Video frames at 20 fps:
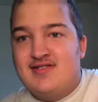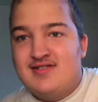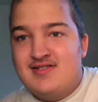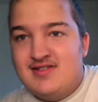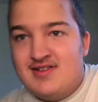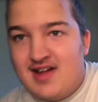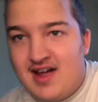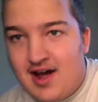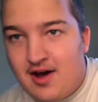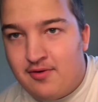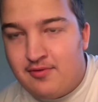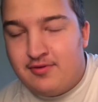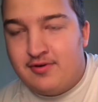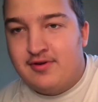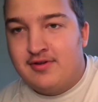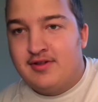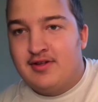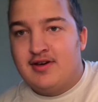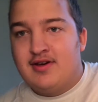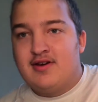now. We're in
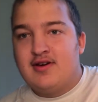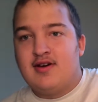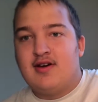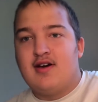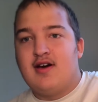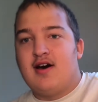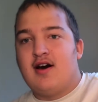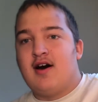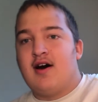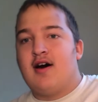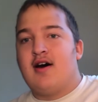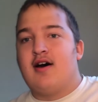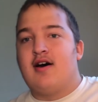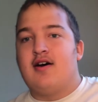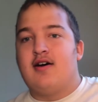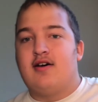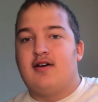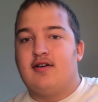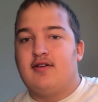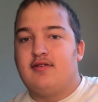the uh,
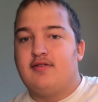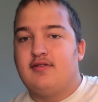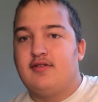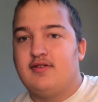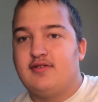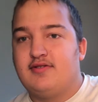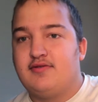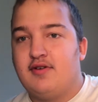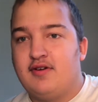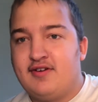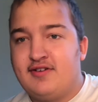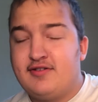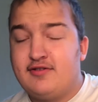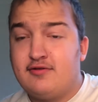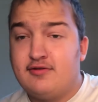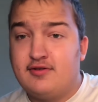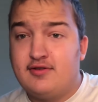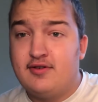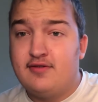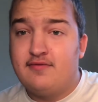this
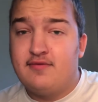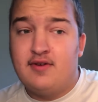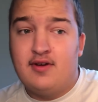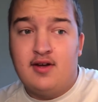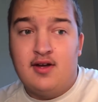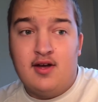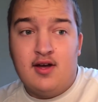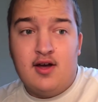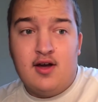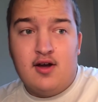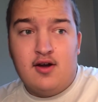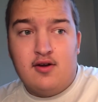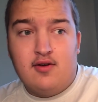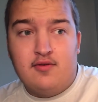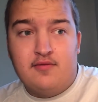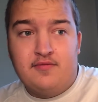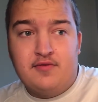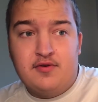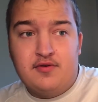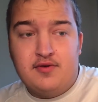exclusive
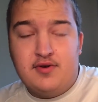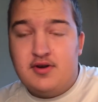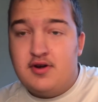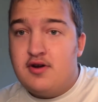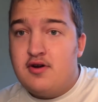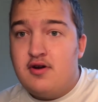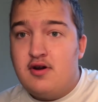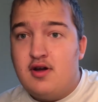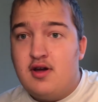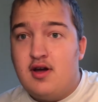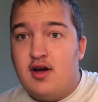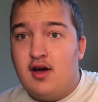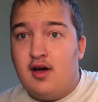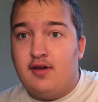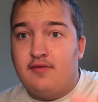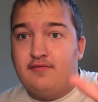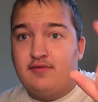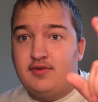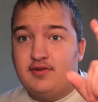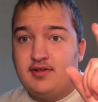review here. Uh, if
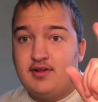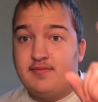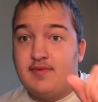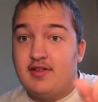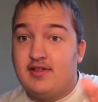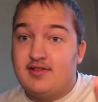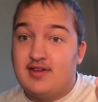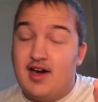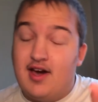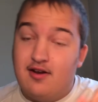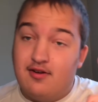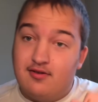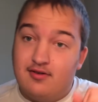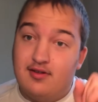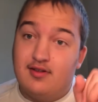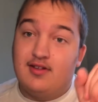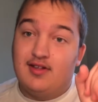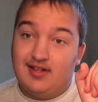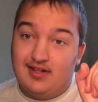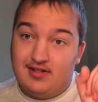you see by the title,
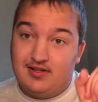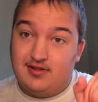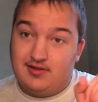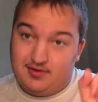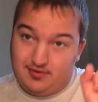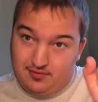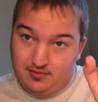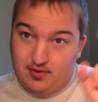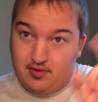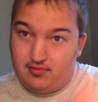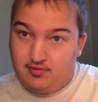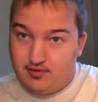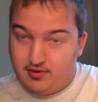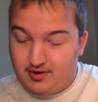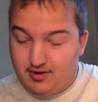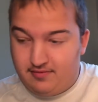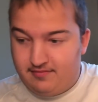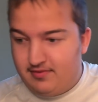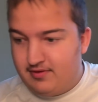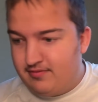it's what we're going to
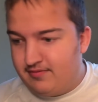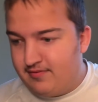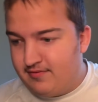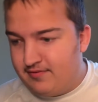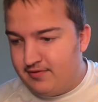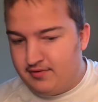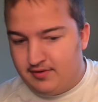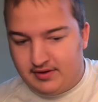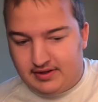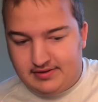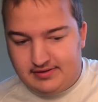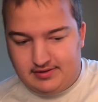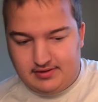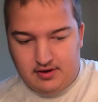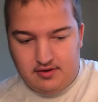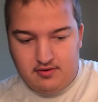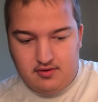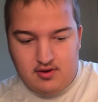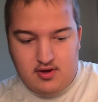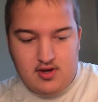be reviewing. So
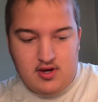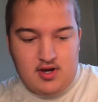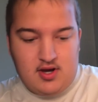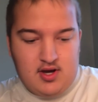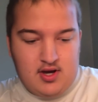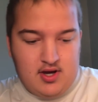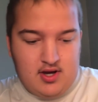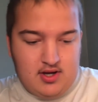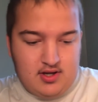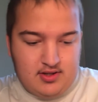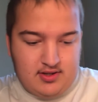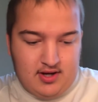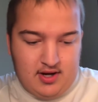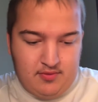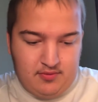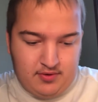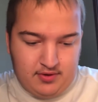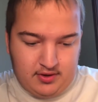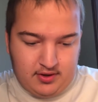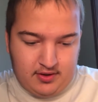today
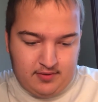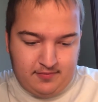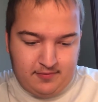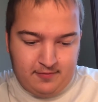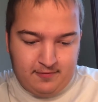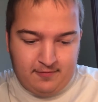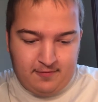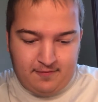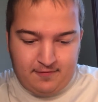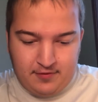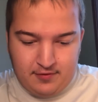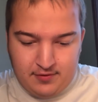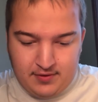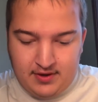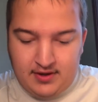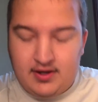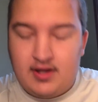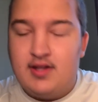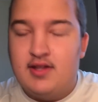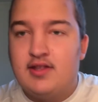we're going to be reviewing
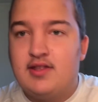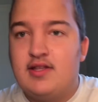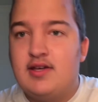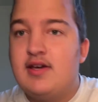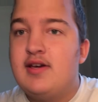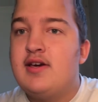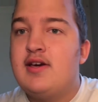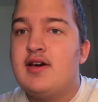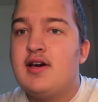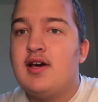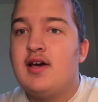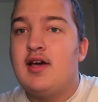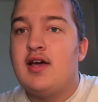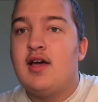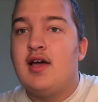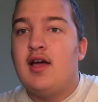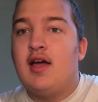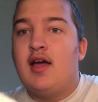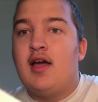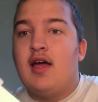the
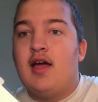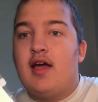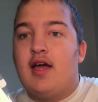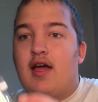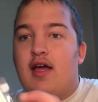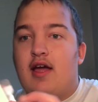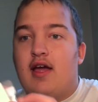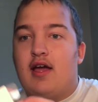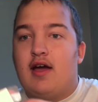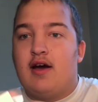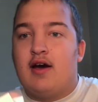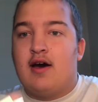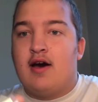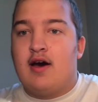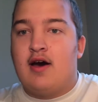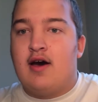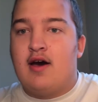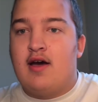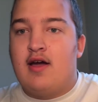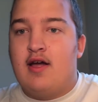
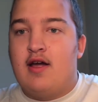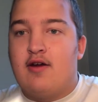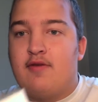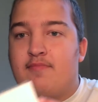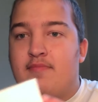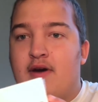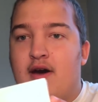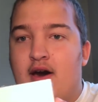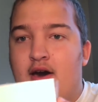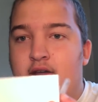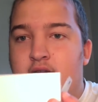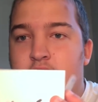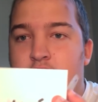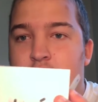uh, AirPod